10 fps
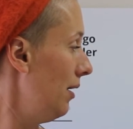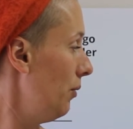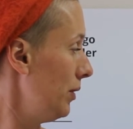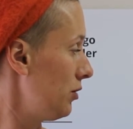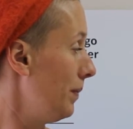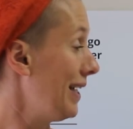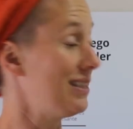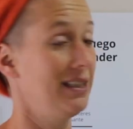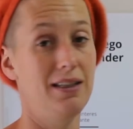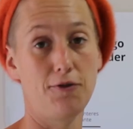which
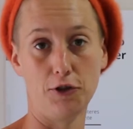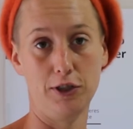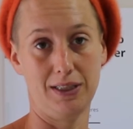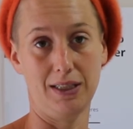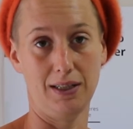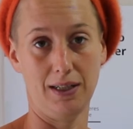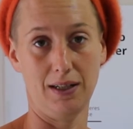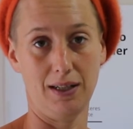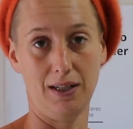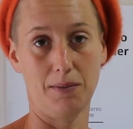makes a difference in
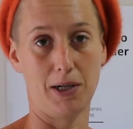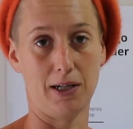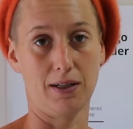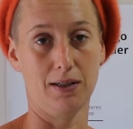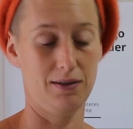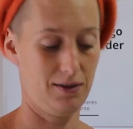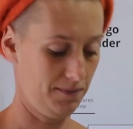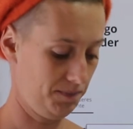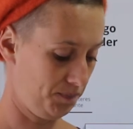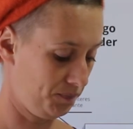the market.
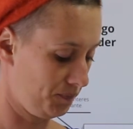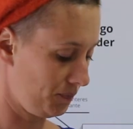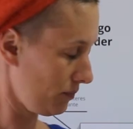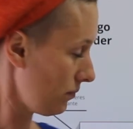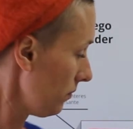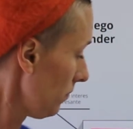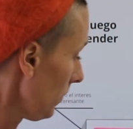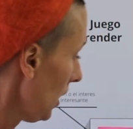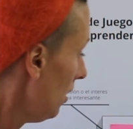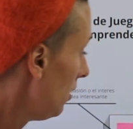
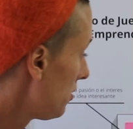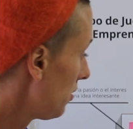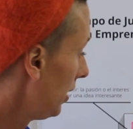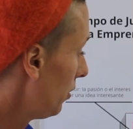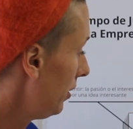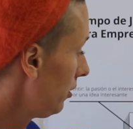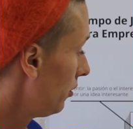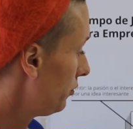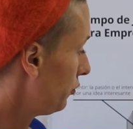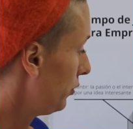So now we'll
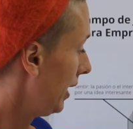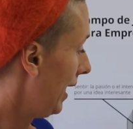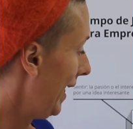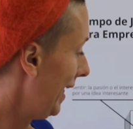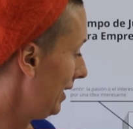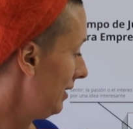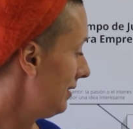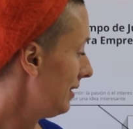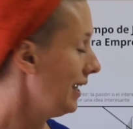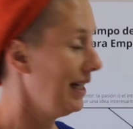go to the
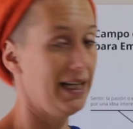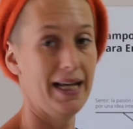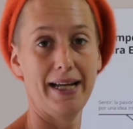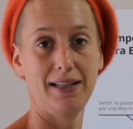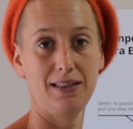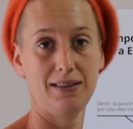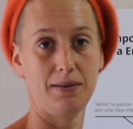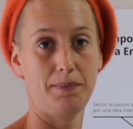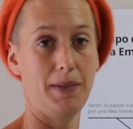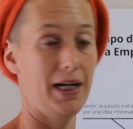hand, and the hand, it's
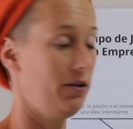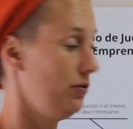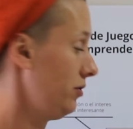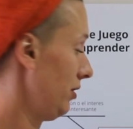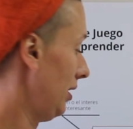about